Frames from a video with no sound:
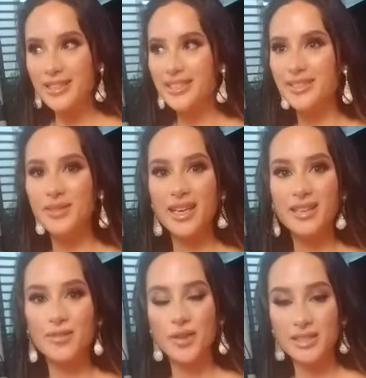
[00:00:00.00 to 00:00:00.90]
Imagine we had
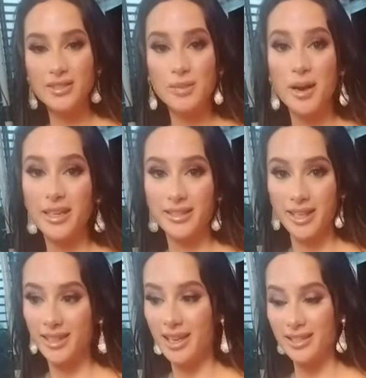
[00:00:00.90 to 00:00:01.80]
the first ever
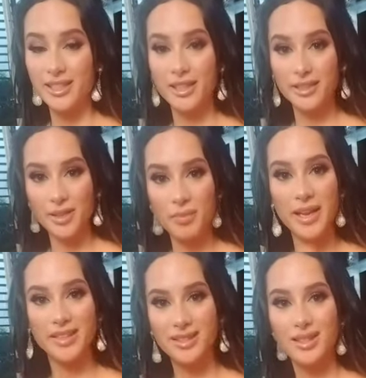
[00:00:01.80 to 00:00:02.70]
Pakistan last year, and she
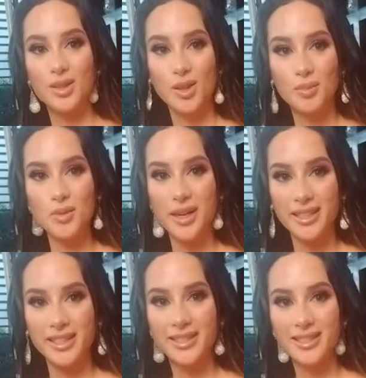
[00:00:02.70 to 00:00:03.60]
made it to the top
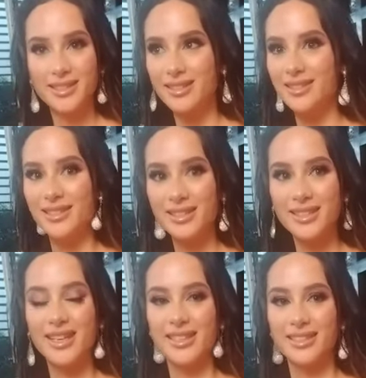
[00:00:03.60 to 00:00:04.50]
20.
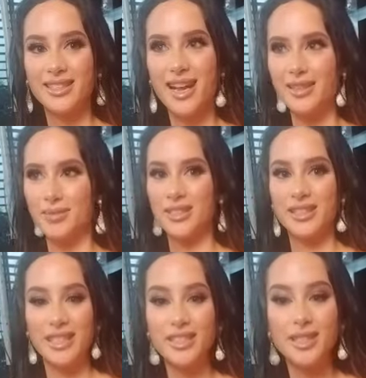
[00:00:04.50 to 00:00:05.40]
Insane. And Miss
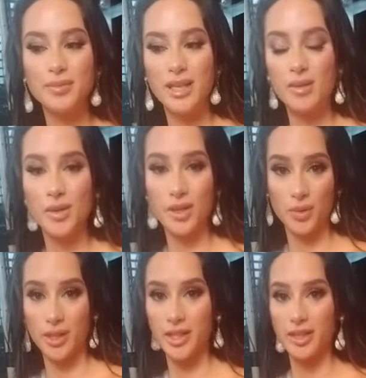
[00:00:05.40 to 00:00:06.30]
Egypt, they were on a
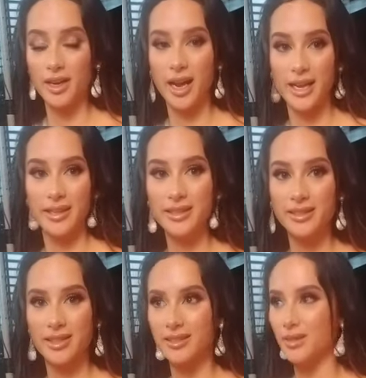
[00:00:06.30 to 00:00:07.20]
3-year
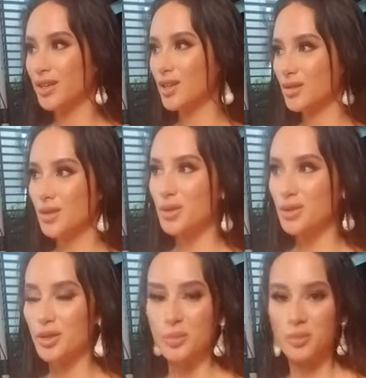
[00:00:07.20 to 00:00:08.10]
hiatus, and the
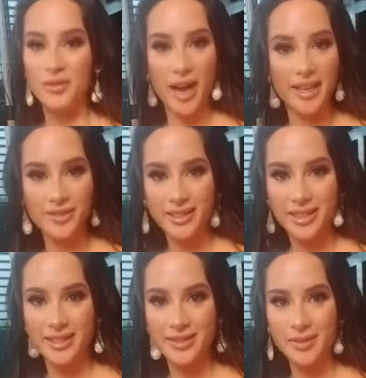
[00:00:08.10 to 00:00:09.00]
Eugen group revived it